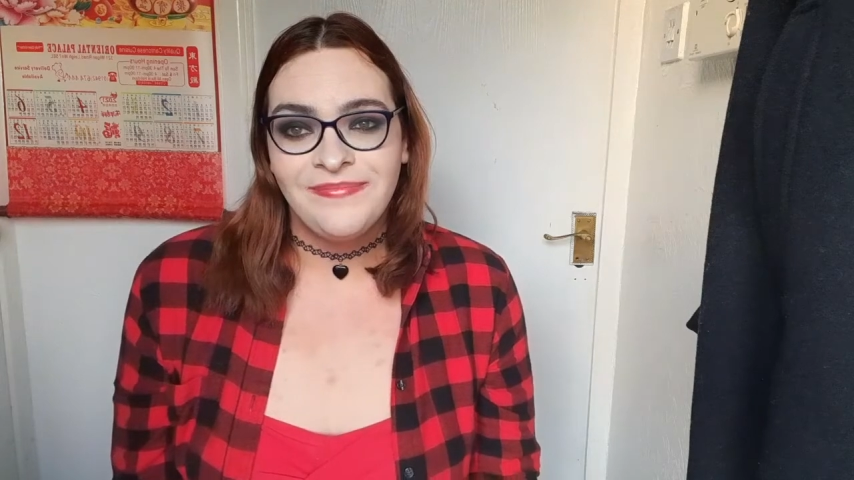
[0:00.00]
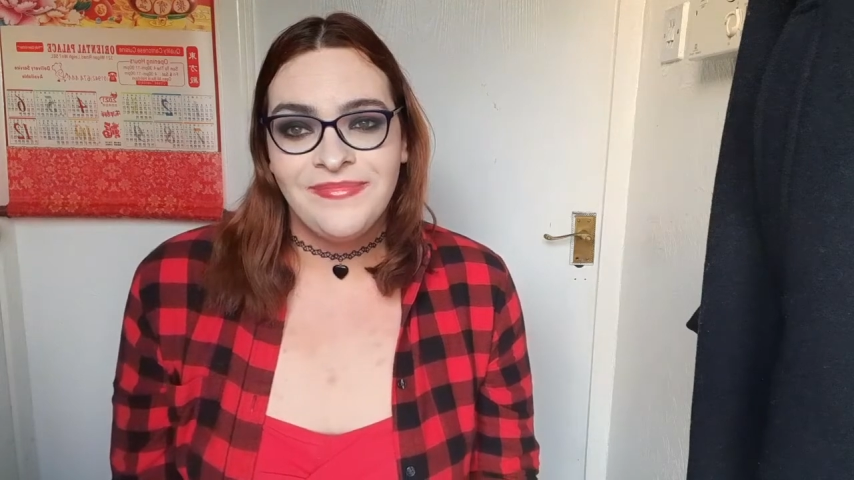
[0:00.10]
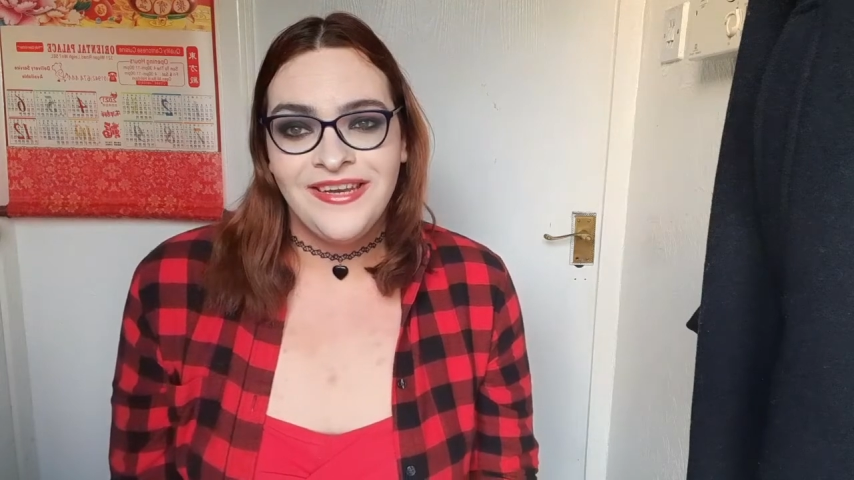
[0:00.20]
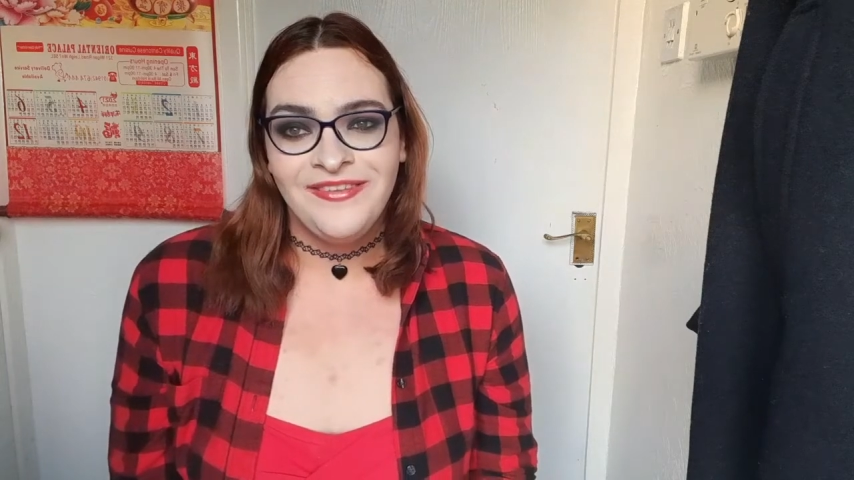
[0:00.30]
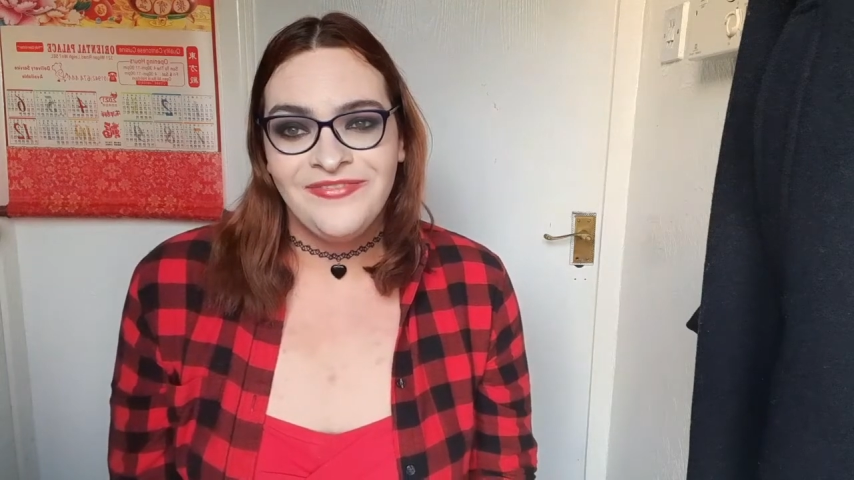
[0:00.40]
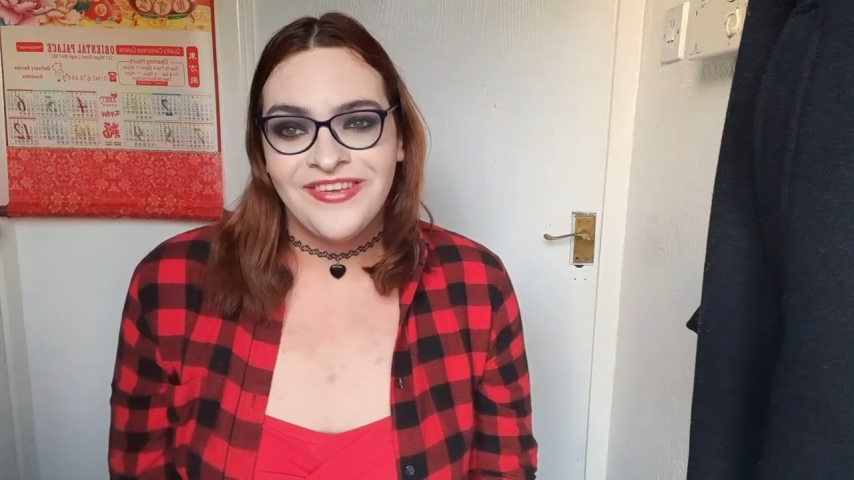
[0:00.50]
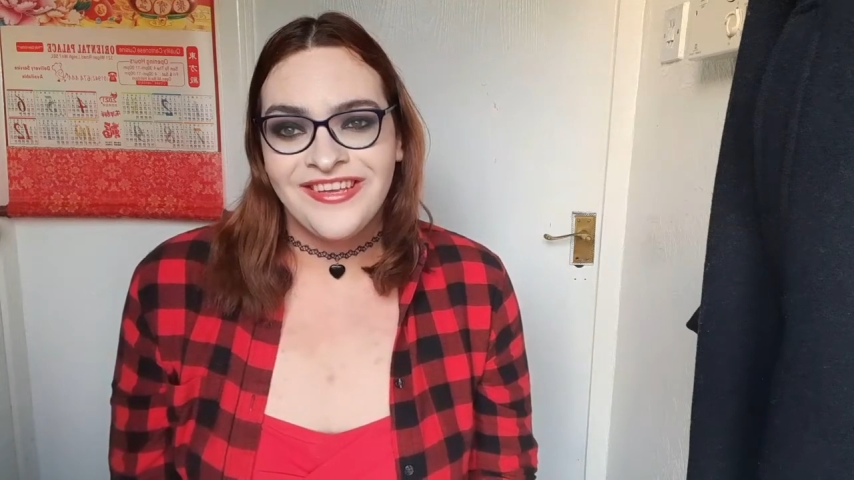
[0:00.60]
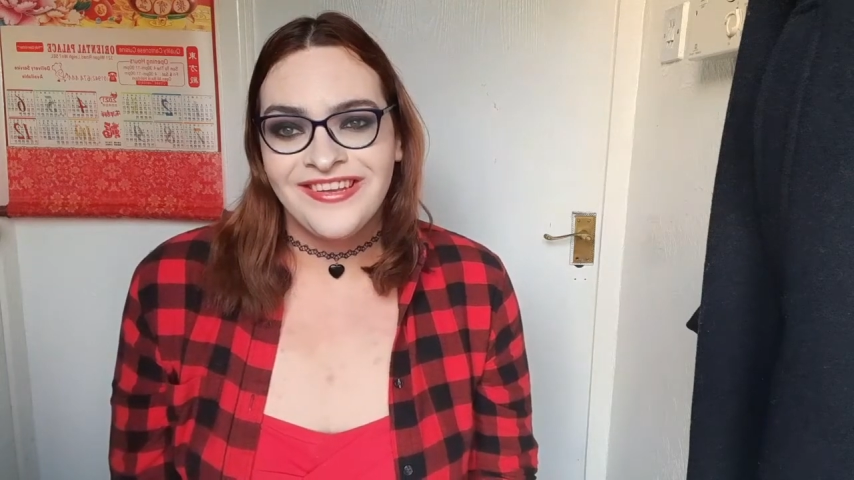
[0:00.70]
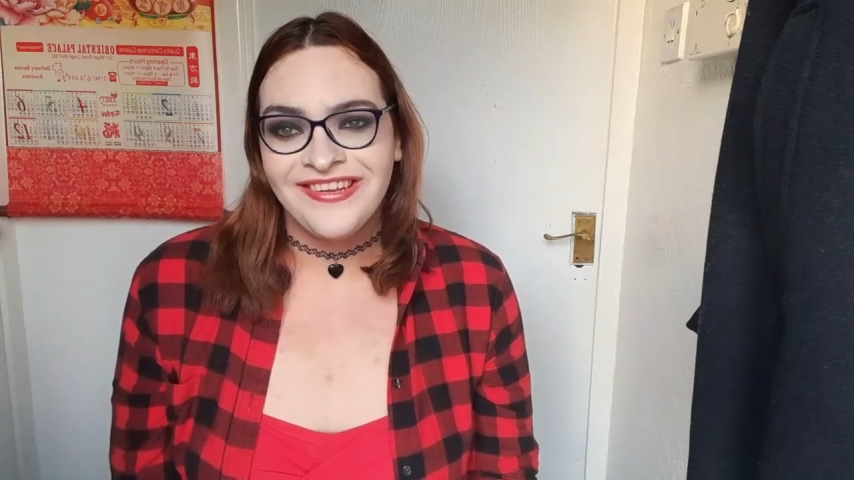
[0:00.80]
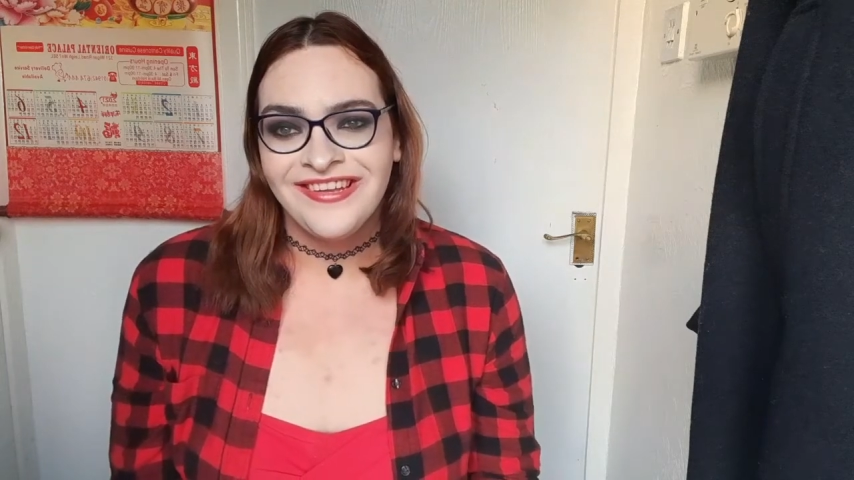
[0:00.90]

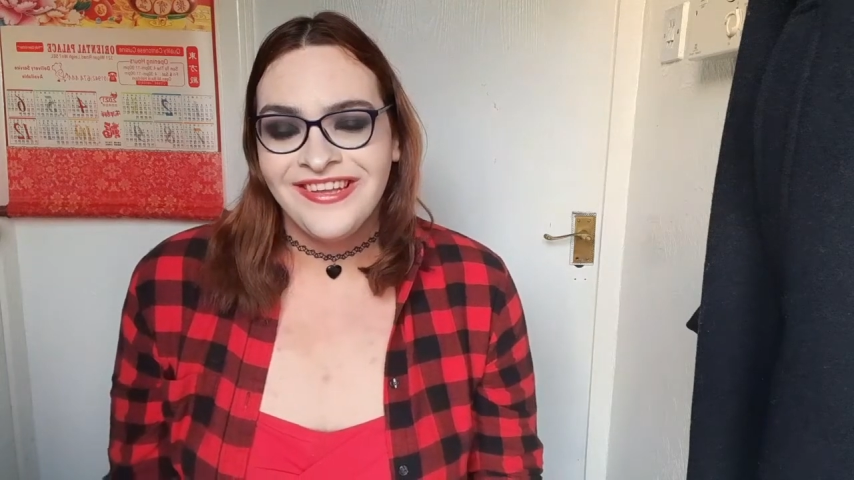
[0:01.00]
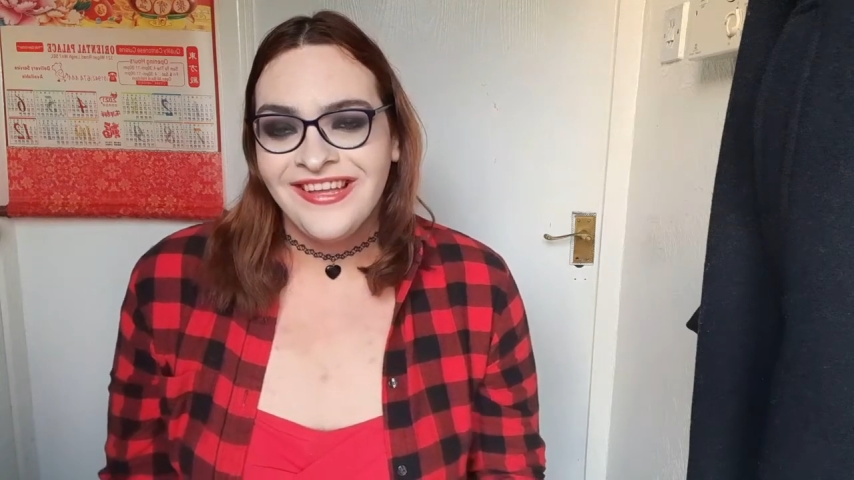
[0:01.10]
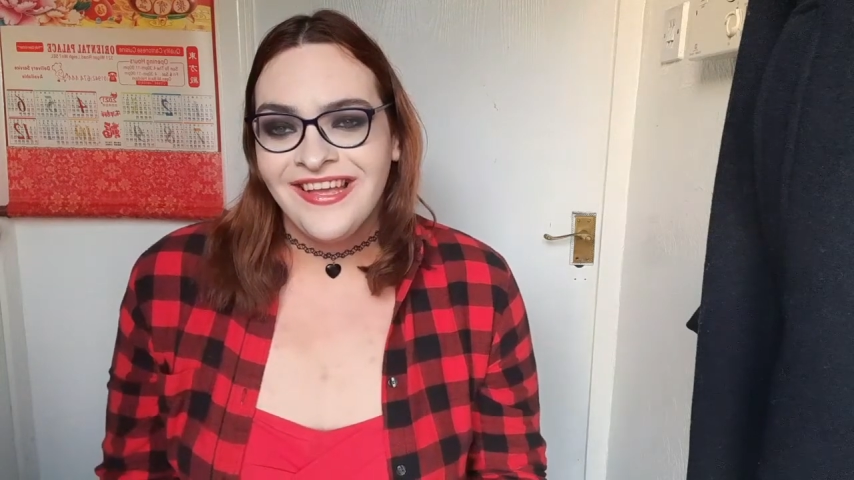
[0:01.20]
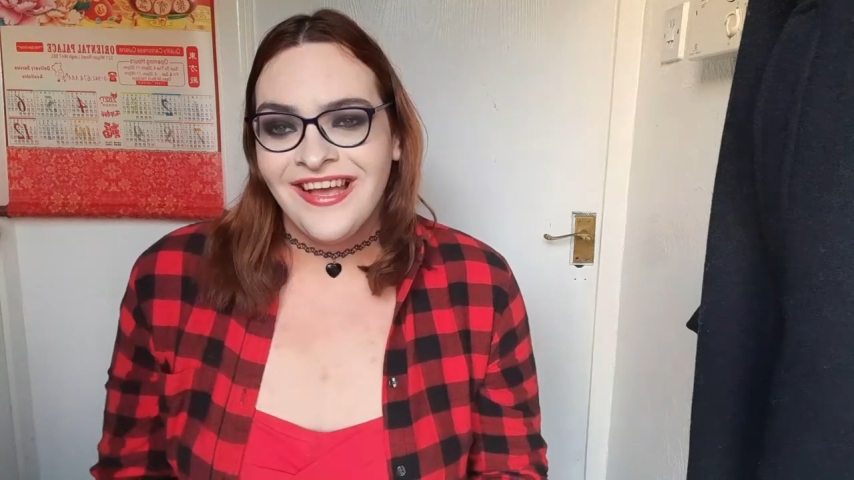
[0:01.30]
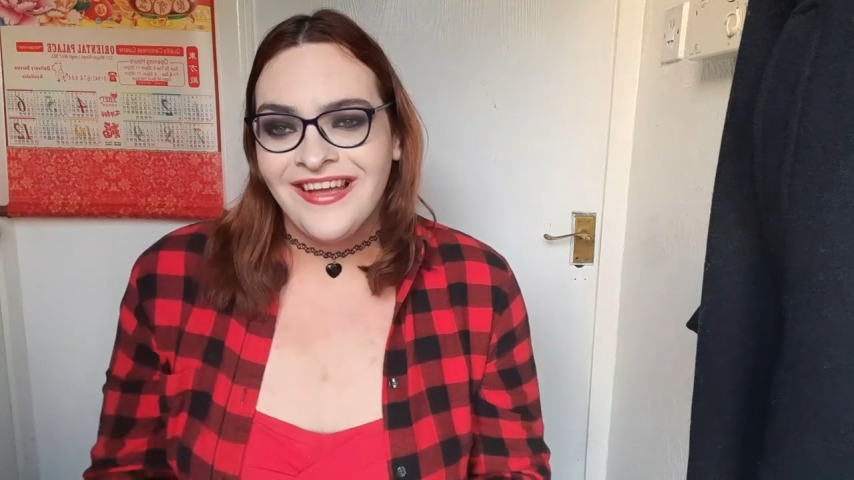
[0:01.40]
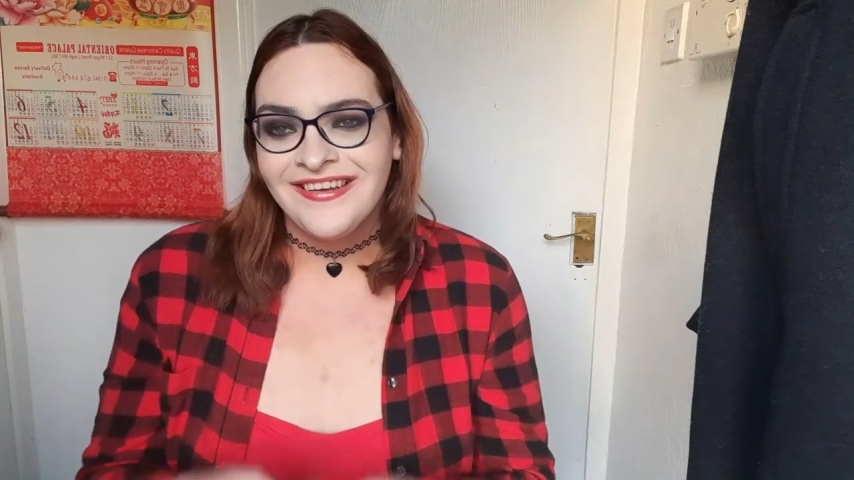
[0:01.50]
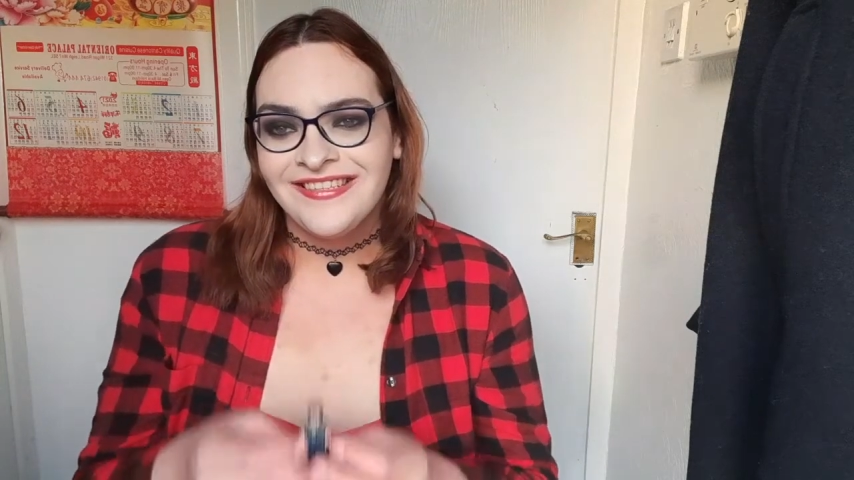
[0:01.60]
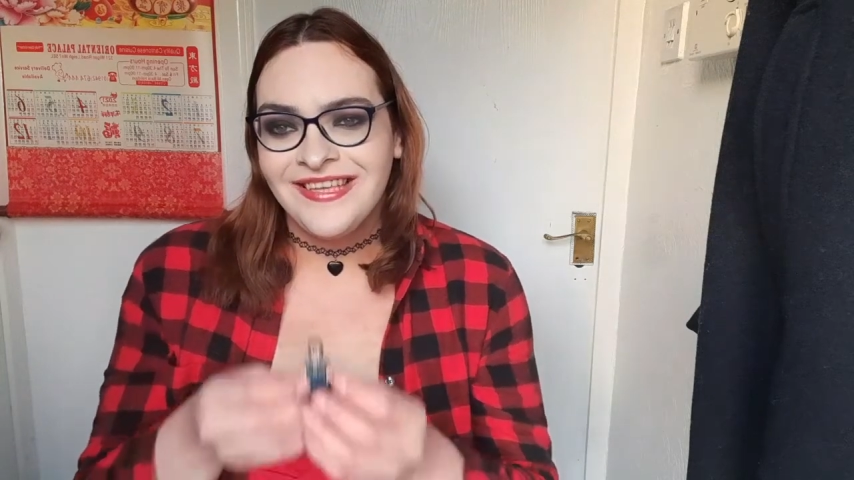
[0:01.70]
minifigure and